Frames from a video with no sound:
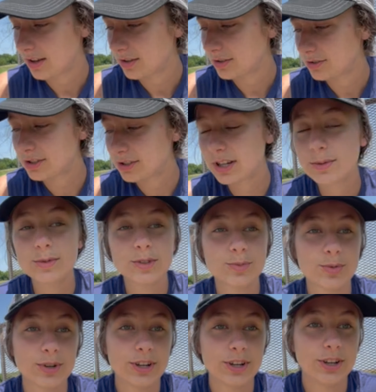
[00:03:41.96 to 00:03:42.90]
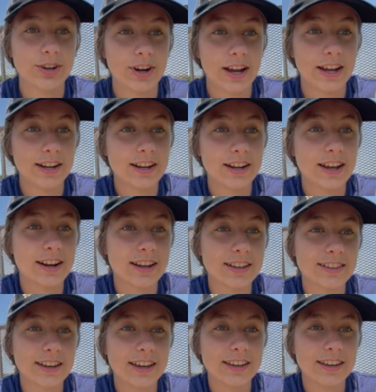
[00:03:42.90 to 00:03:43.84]
Jamie's pretty great, and
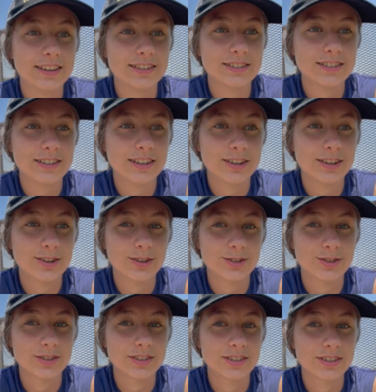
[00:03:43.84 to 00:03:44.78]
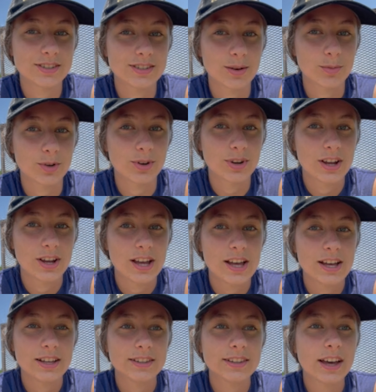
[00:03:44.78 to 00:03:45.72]
I like seeing her during the summer
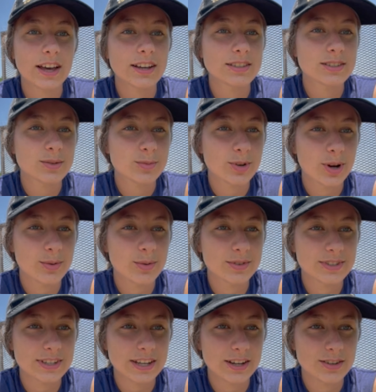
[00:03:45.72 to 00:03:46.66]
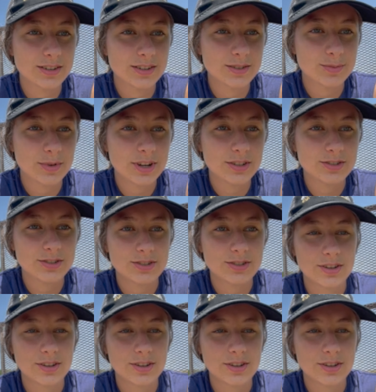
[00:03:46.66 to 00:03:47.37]
last summer I wasn't here as much,